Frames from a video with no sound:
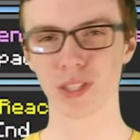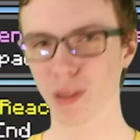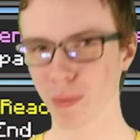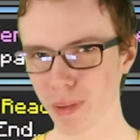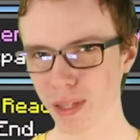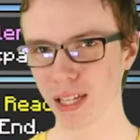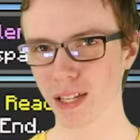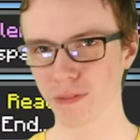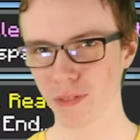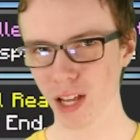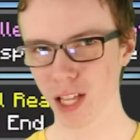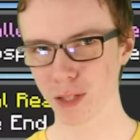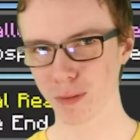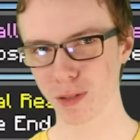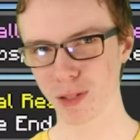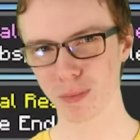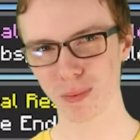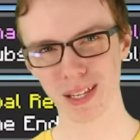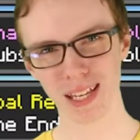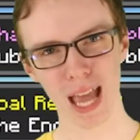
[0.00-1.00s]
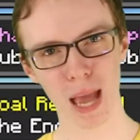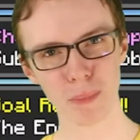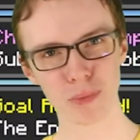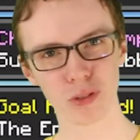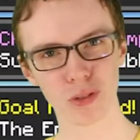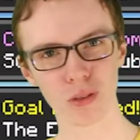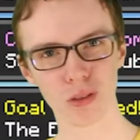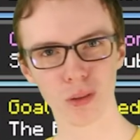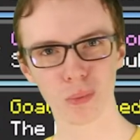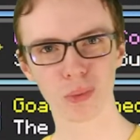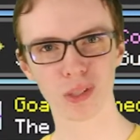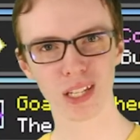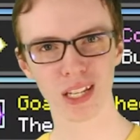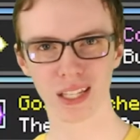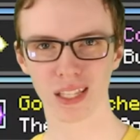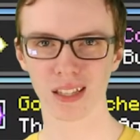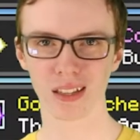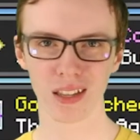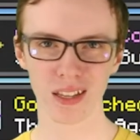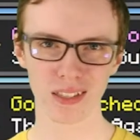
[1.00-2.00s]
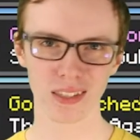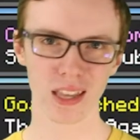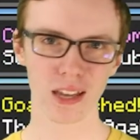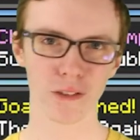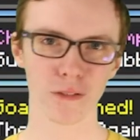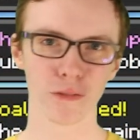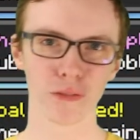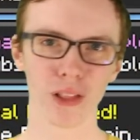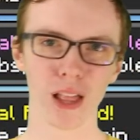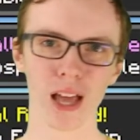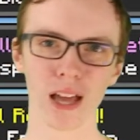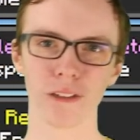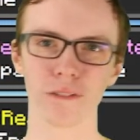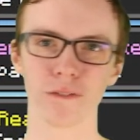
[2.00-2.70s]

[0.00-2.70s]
some of the advancements being absolutely ridiculous, like fly